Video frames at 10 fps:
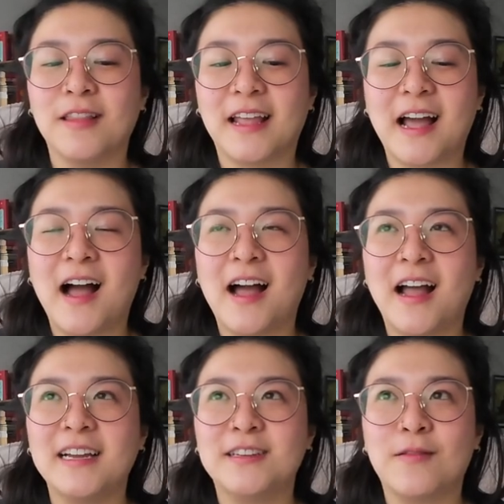Like
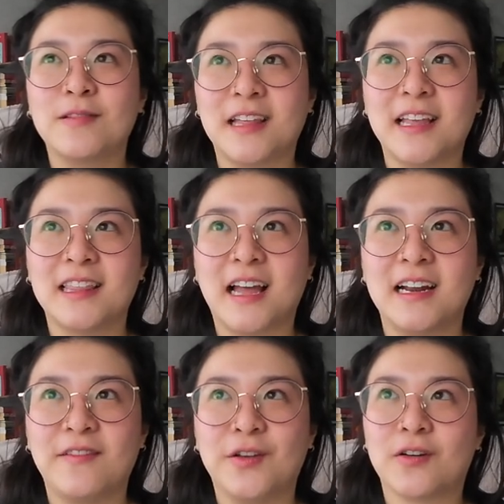I don't think
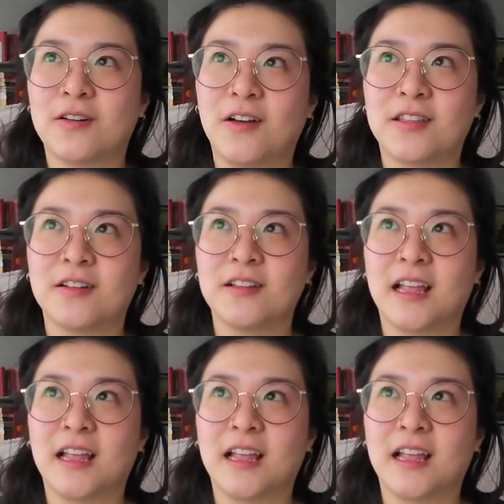that if you're an author,